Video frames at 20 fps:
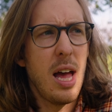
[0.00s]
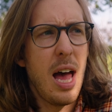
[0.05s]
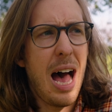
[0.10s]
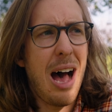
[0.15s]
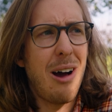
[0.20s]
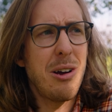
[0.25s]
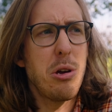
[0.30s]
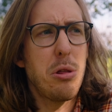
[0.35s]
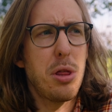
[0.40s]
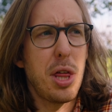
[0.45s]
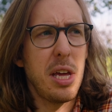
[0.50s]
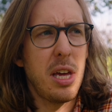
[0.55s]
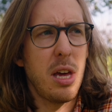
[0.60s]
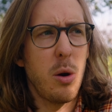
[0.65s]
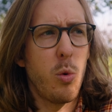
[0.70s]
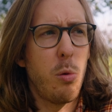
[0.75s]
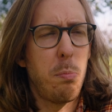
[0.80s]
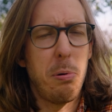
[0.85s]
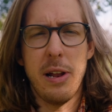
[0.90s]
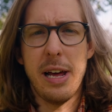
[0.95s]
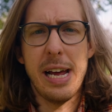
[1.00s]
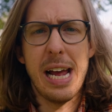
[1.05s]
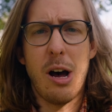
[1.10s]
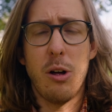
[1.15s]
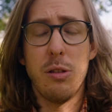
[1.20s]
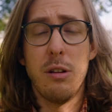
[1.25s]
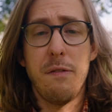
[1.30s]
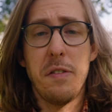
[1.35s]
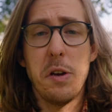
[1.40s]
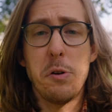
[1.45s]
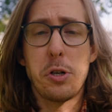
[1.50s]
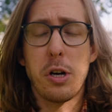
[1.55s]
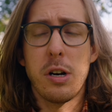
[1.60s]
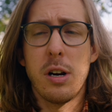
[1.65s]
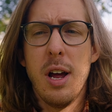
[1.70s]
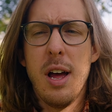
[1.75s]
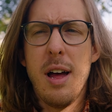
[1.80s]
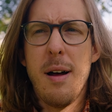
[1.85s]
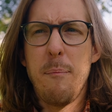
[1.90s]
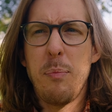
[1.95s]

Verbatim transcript: how you think it will play out in the future,